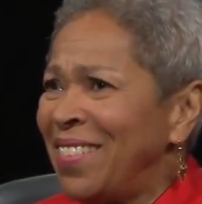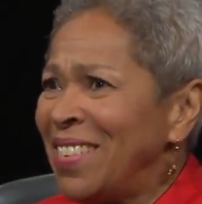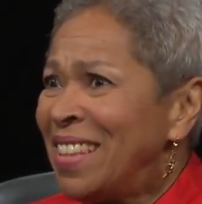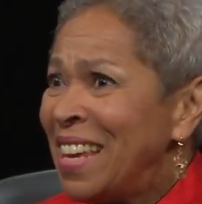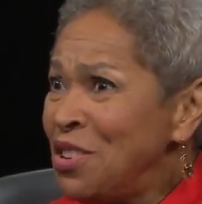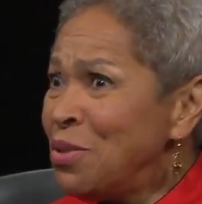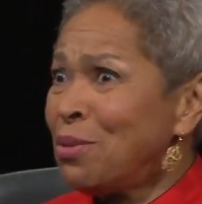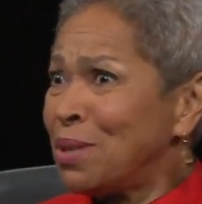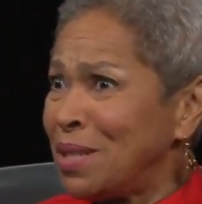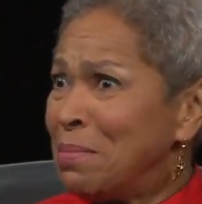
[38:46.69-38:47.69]
I mean, they knew
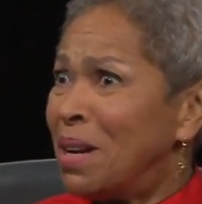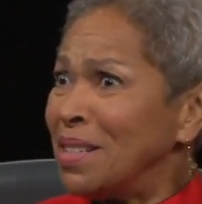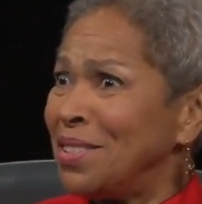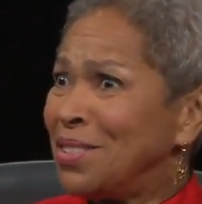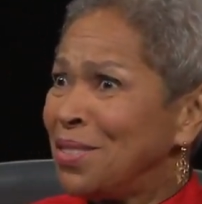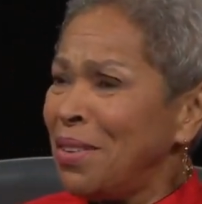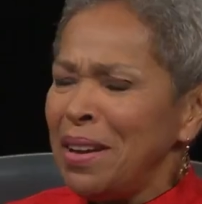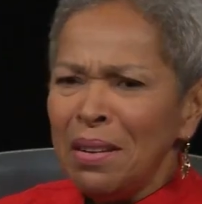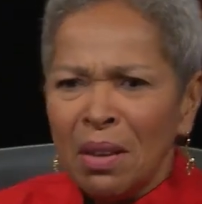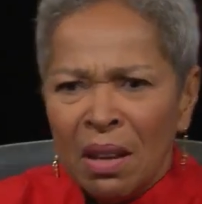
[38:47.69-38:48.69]
there were sea monsters, mm-hmm. right?